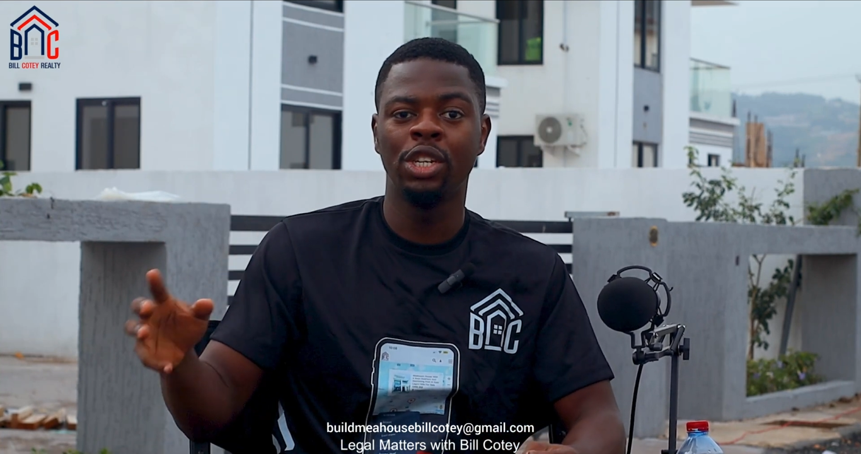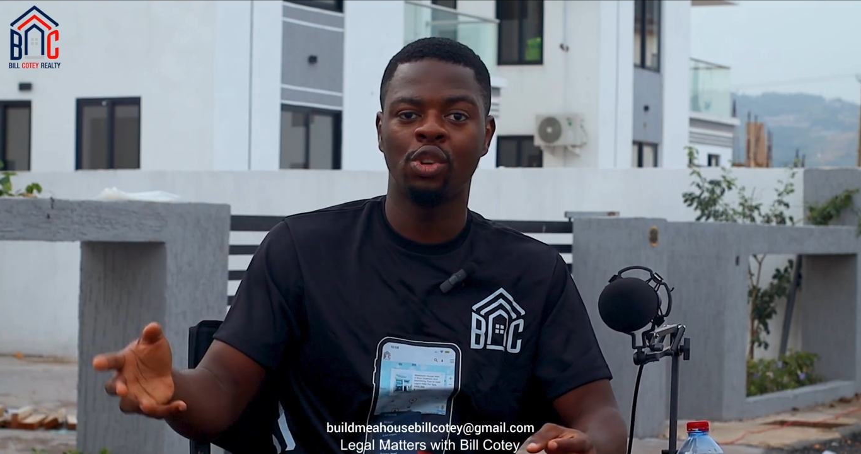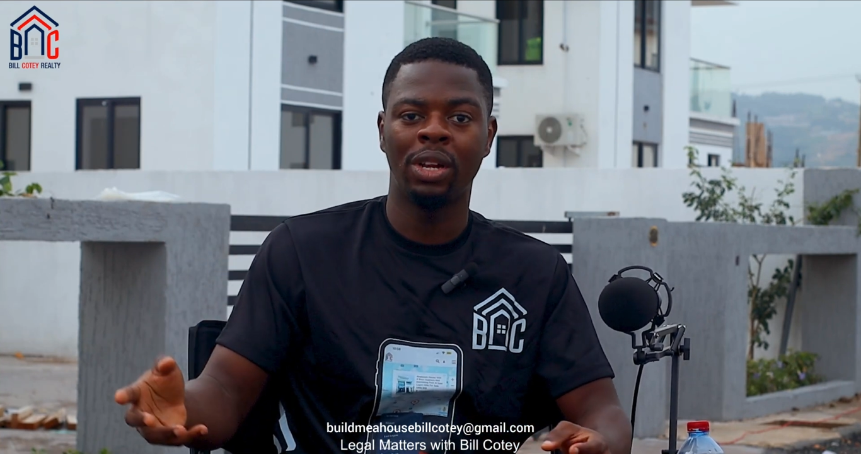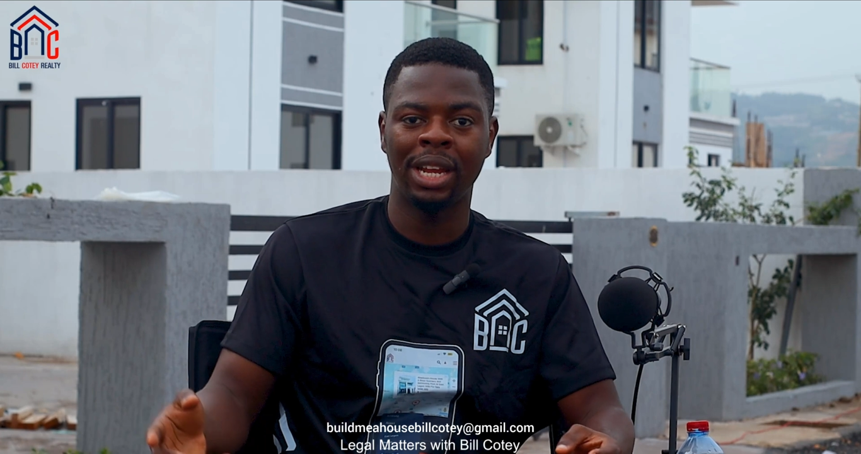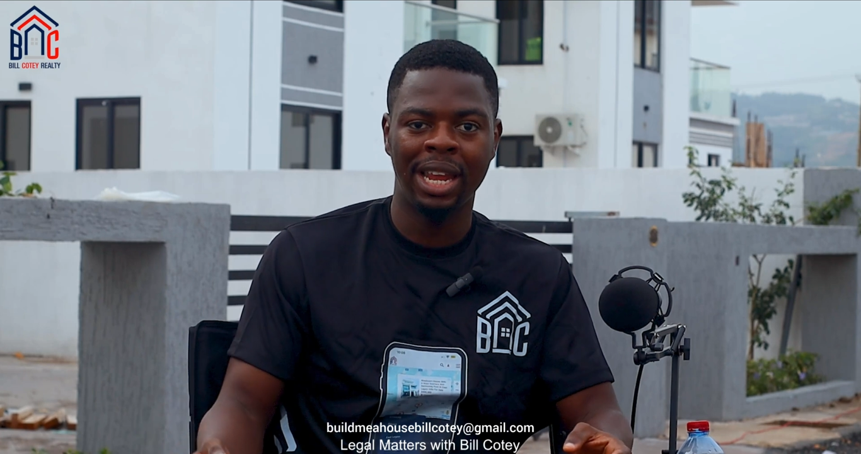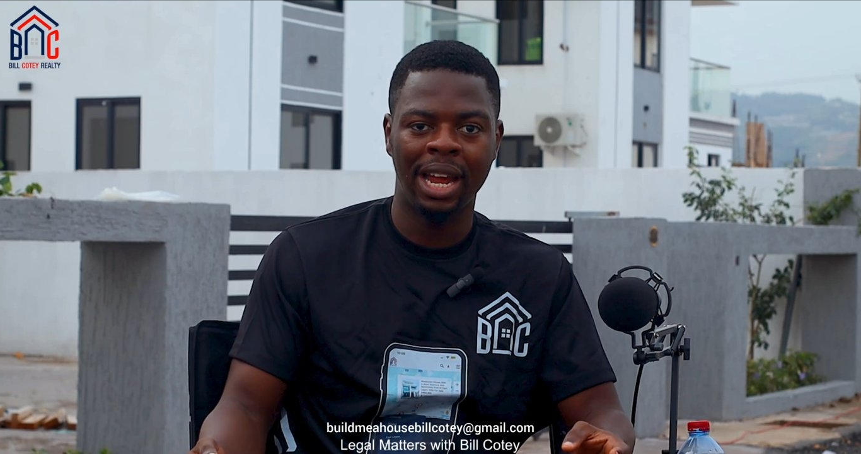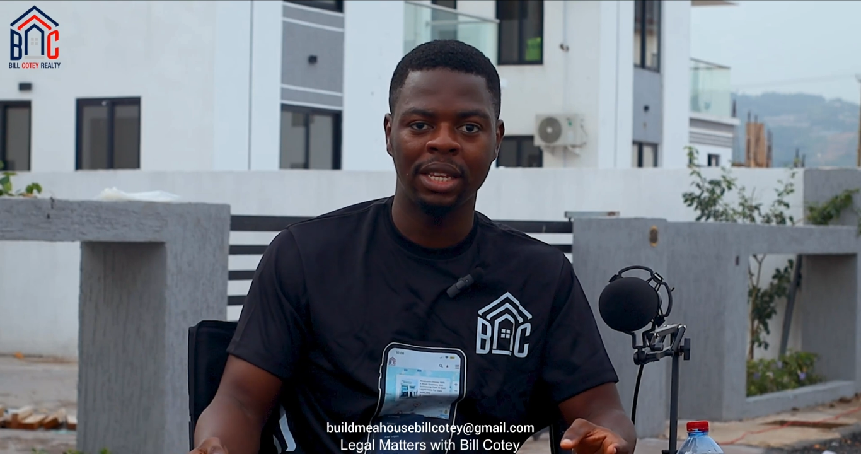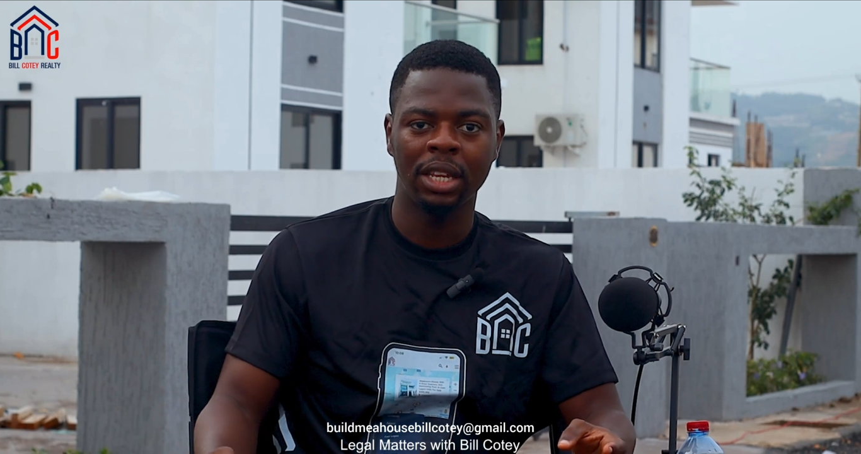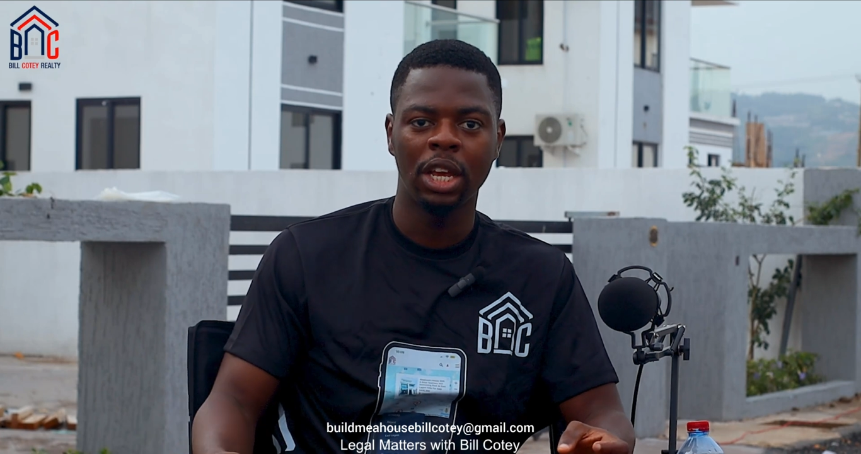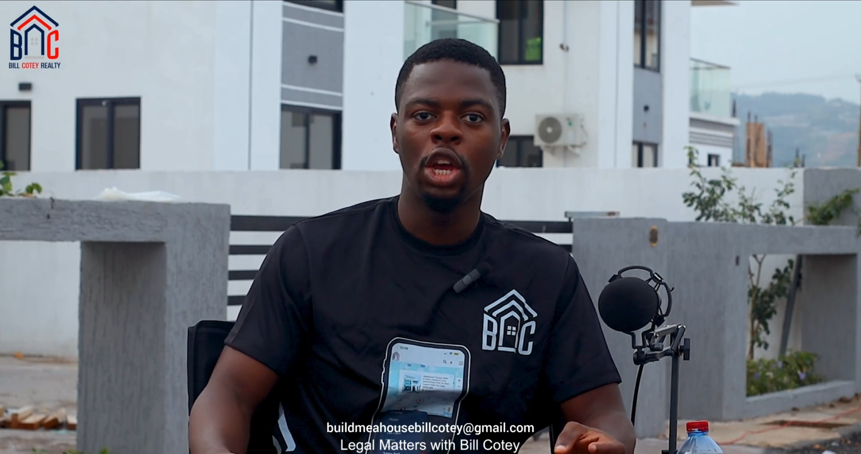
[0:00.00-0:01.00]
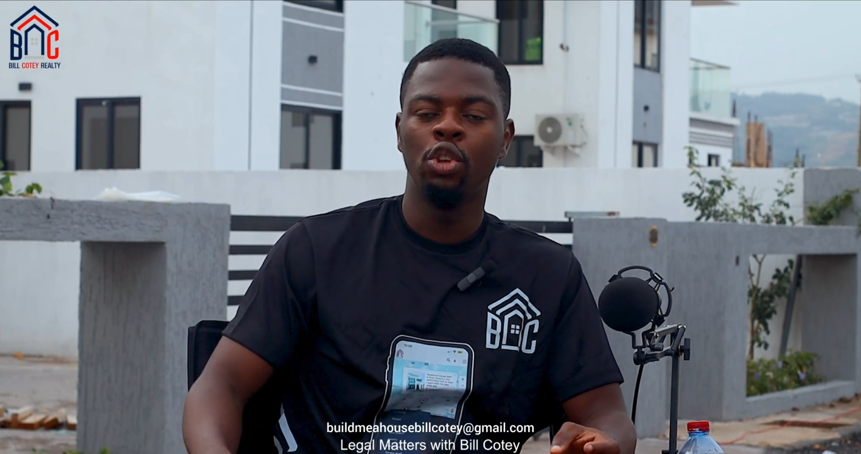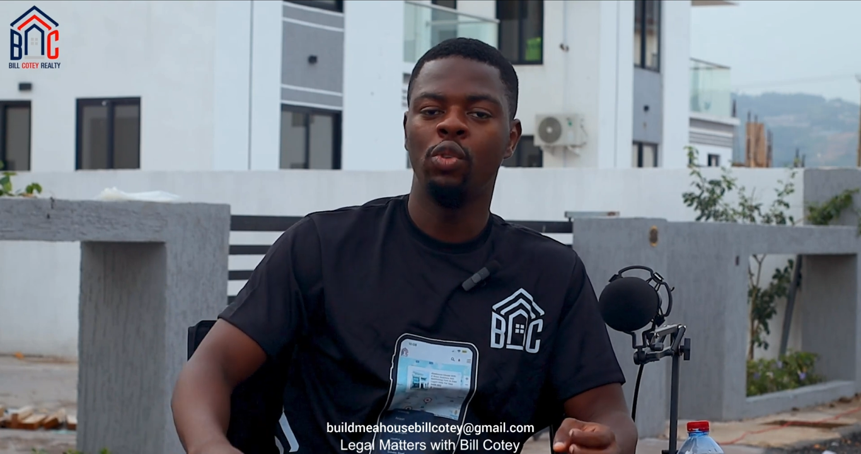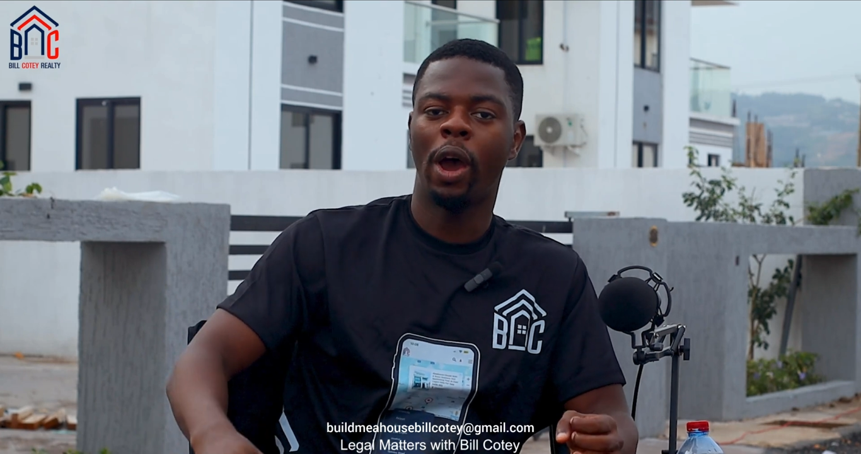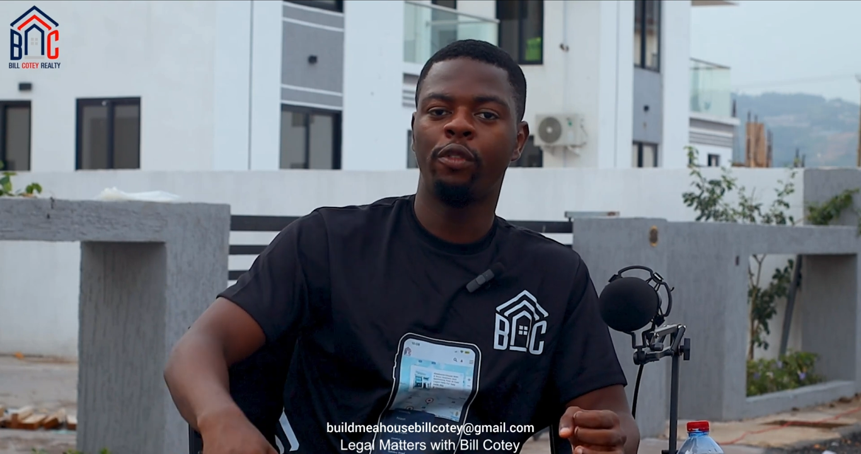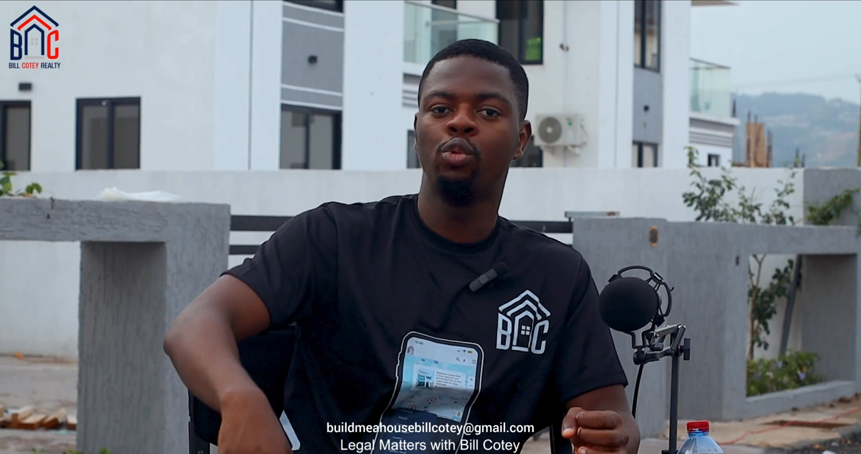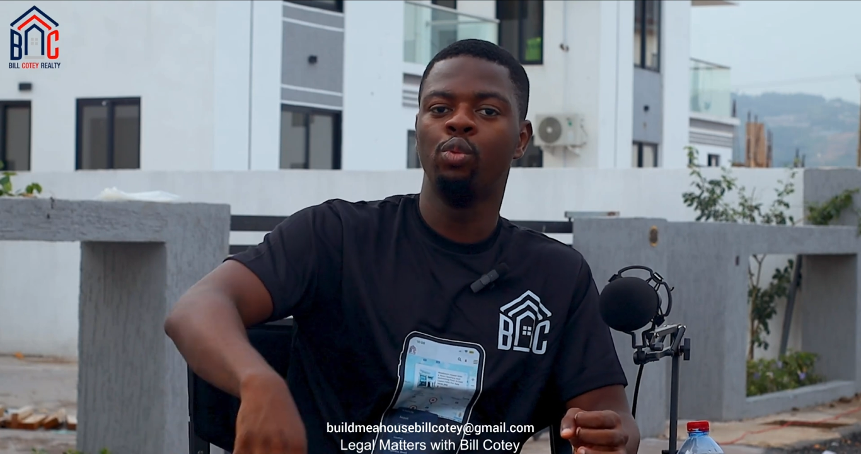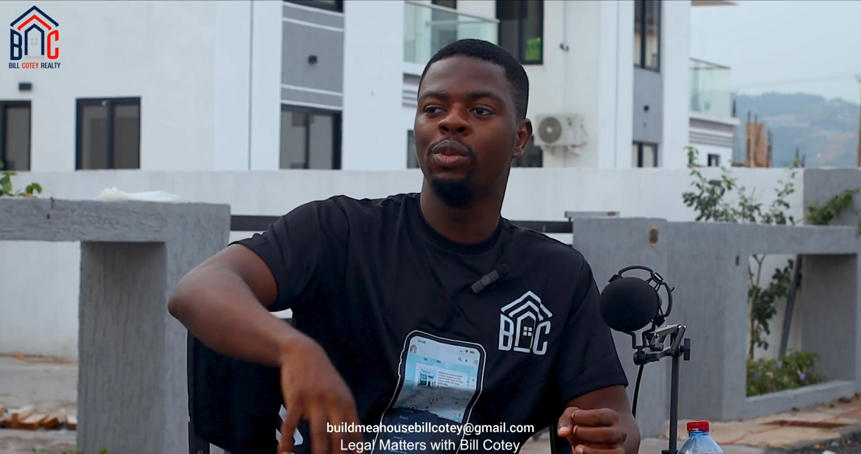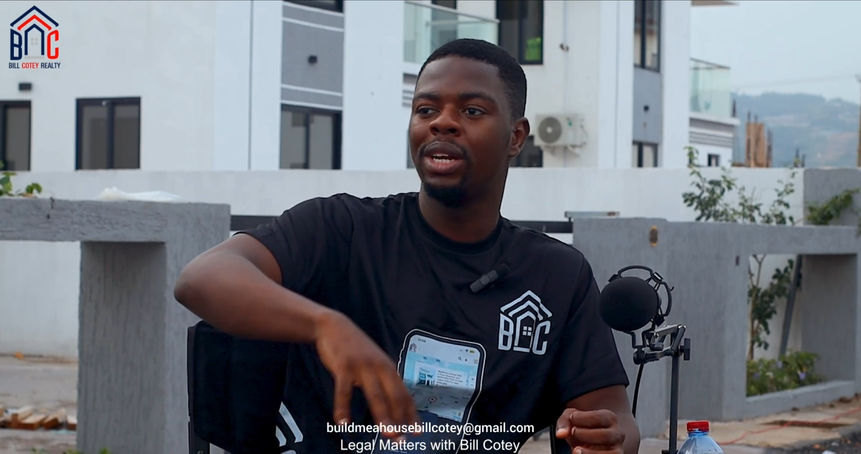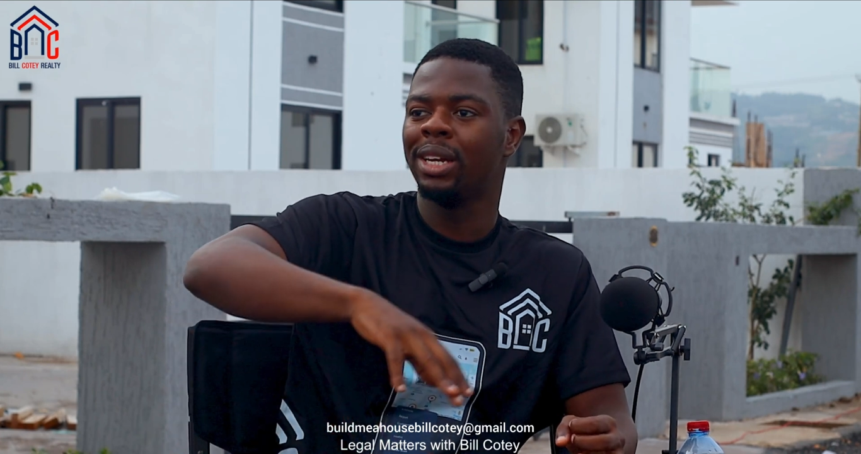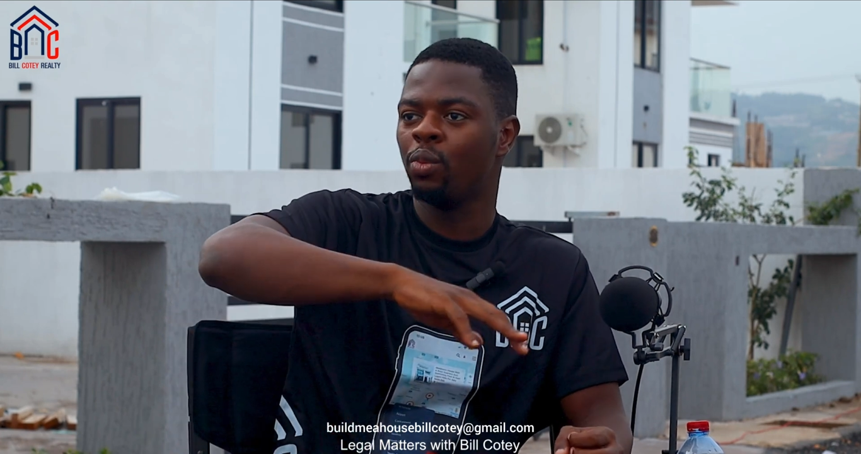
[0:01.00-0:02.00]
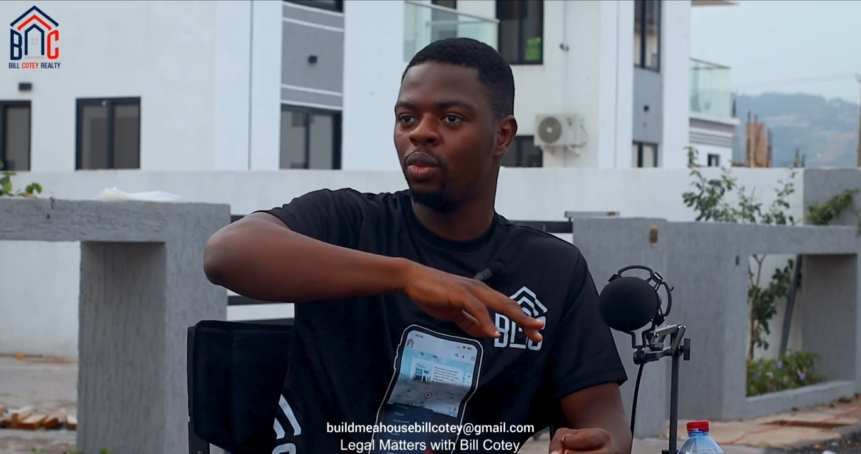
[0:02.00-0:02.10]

trees on the land. You have to,